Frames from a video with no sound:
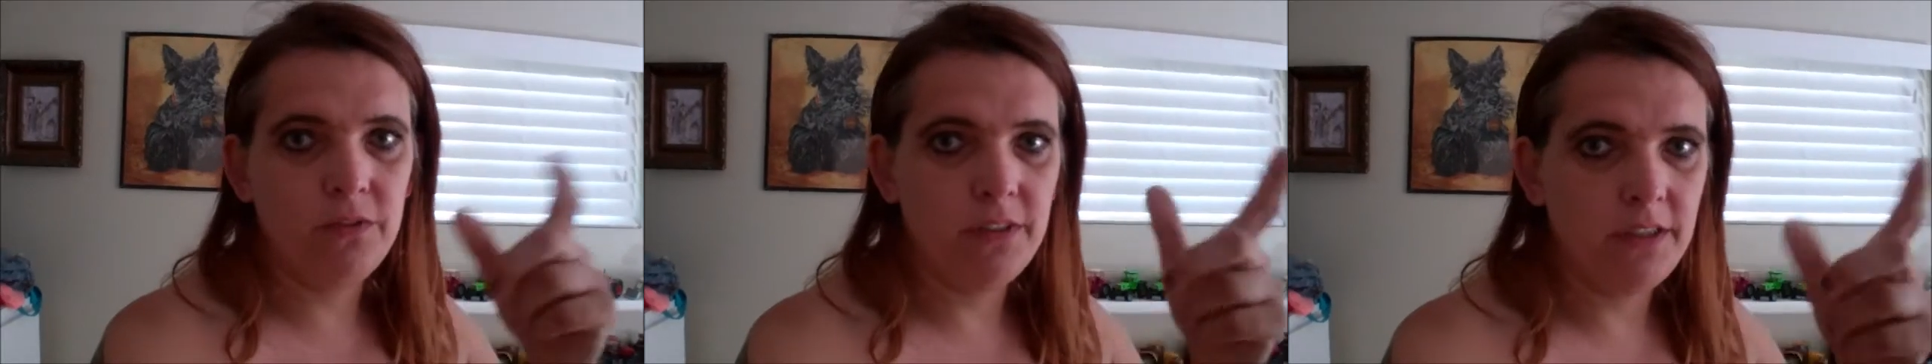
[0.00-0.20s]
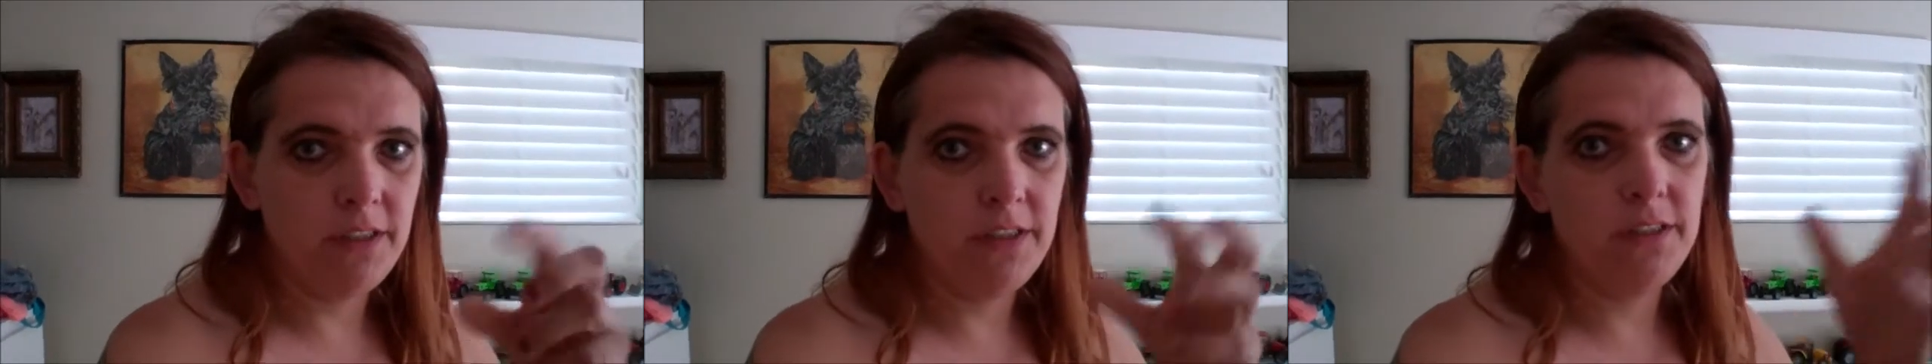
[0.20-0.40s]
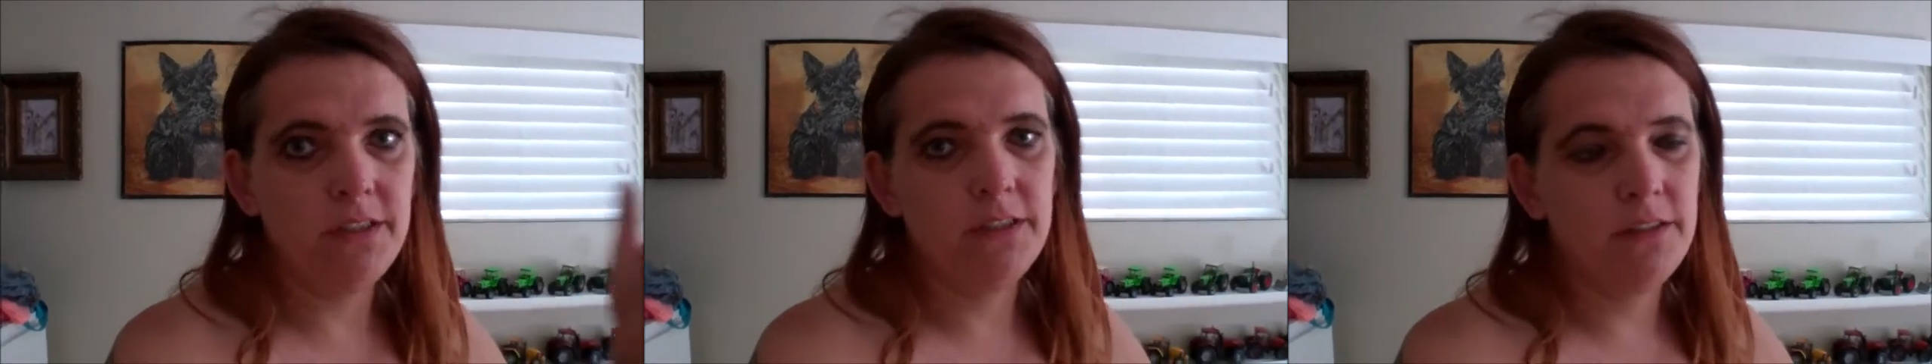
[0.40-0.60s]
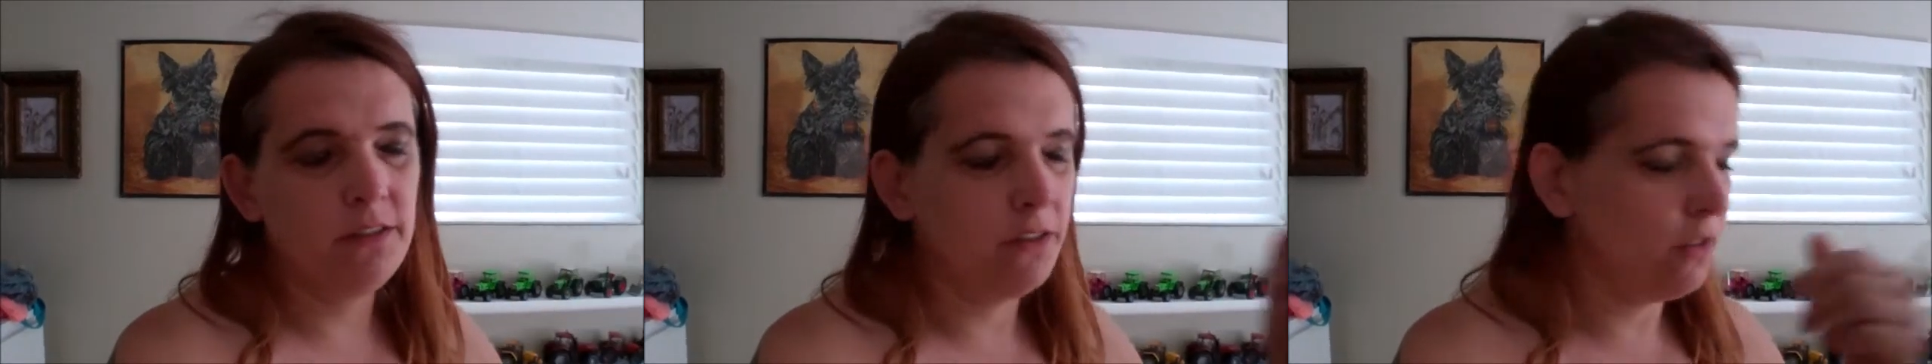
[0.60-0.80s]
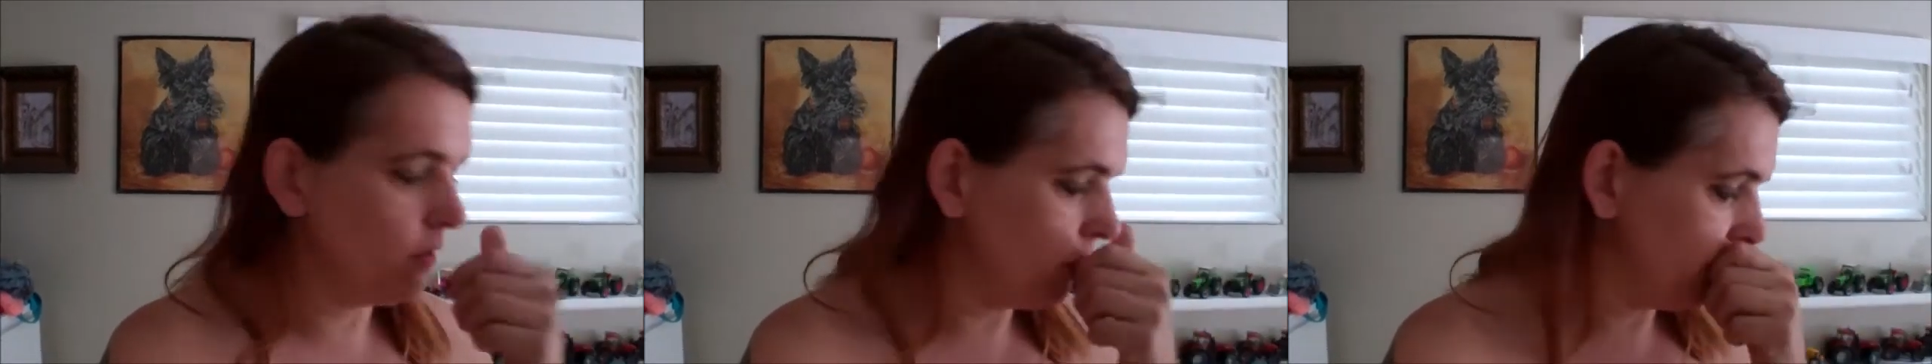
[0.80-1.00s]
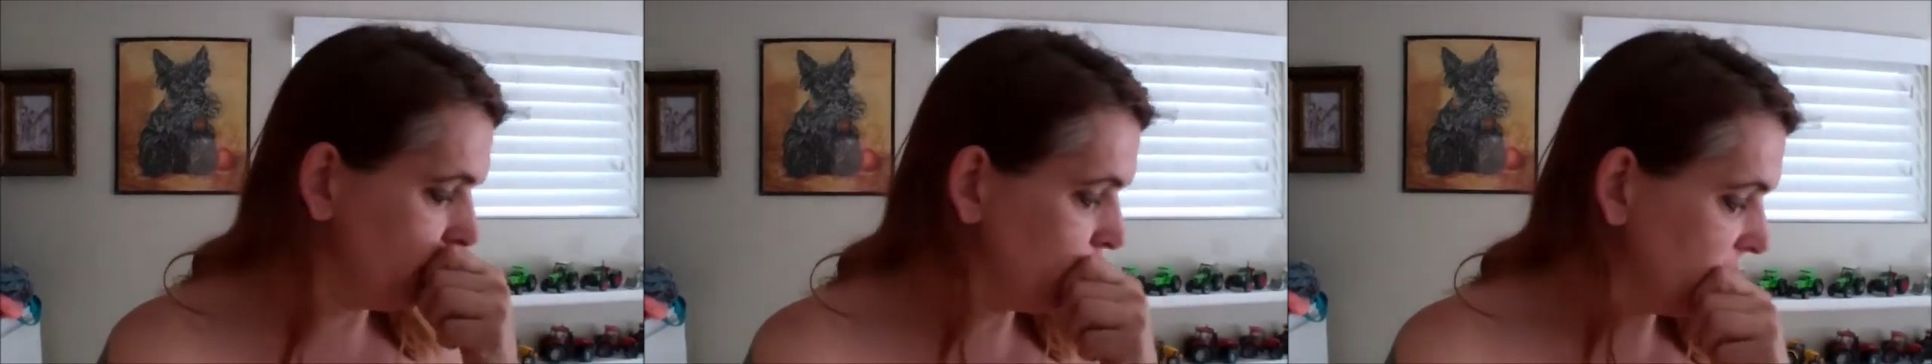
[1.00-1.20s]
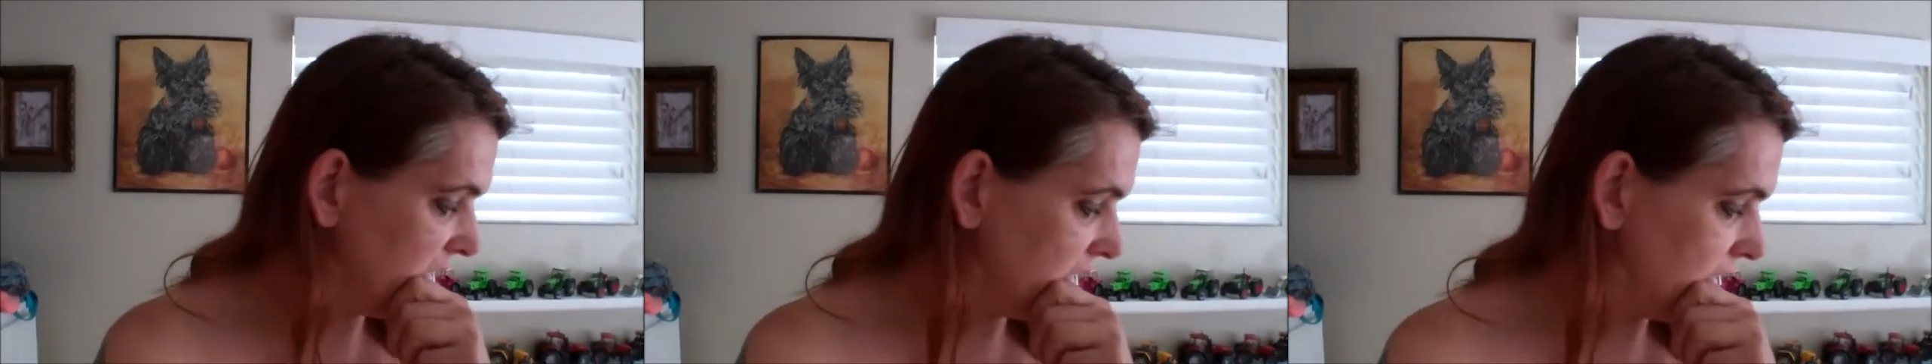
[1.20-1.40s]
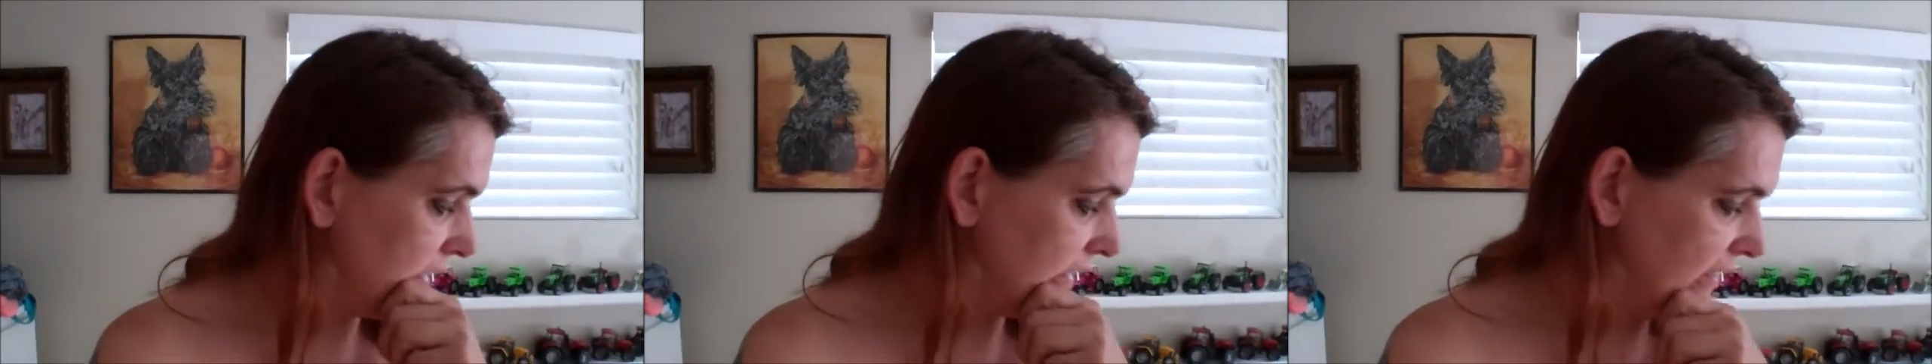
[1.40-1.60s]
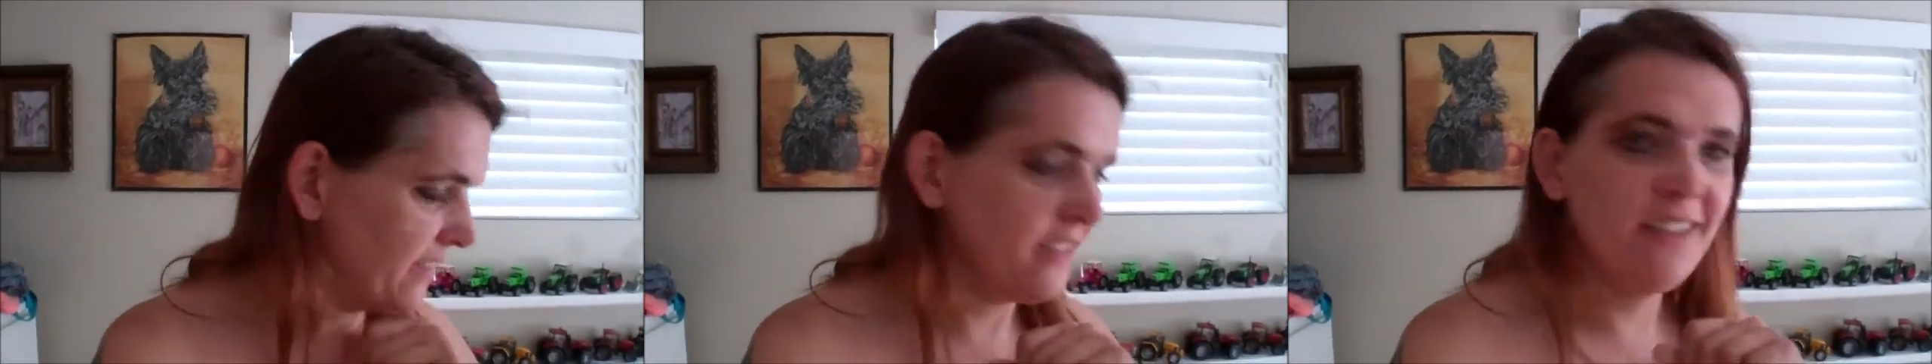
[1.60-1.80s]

the, uh, you know what.